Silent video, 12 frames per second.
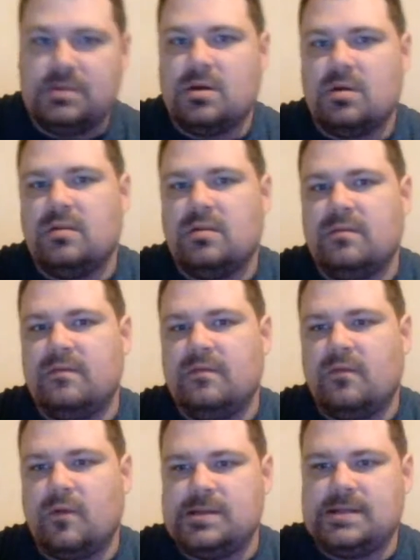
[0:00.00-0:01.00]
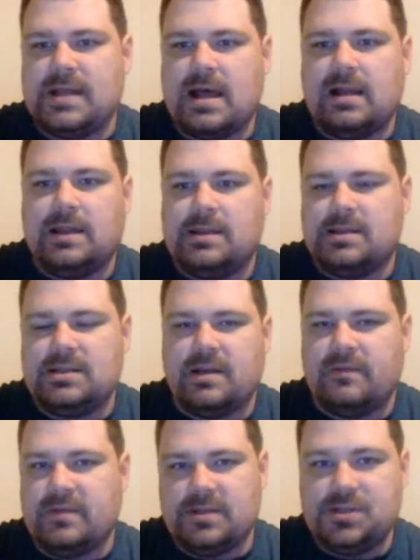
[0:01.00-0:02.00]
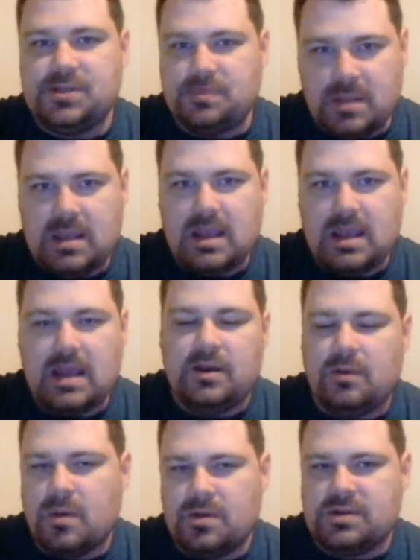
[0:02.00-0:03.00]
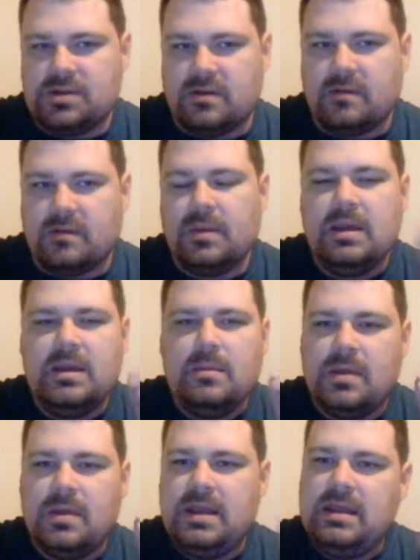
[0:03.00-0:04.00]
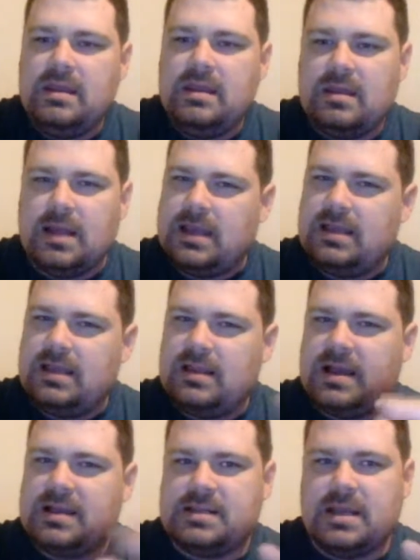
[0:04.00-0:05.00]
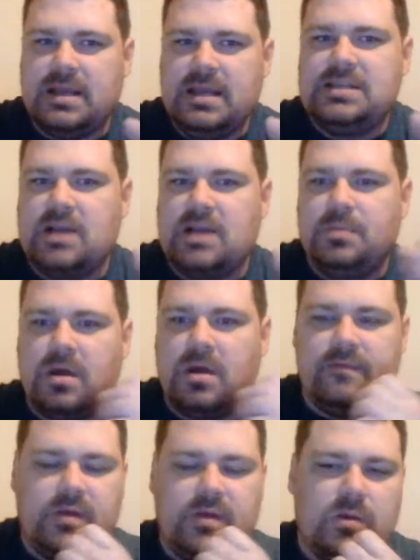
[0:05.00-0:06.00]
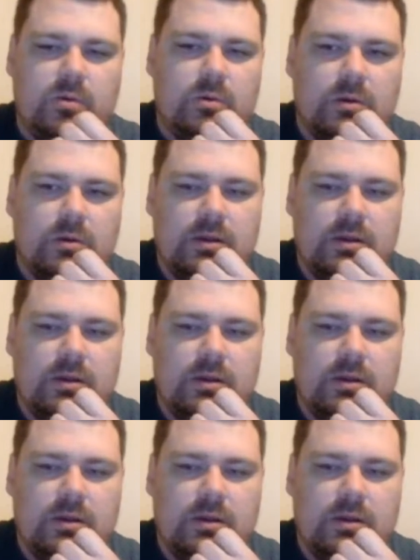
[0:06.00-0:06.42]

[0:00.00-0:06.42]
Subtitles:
on the voice talent and stuff, it's just me. I do most of them. But he, like I said, he's helped on a few.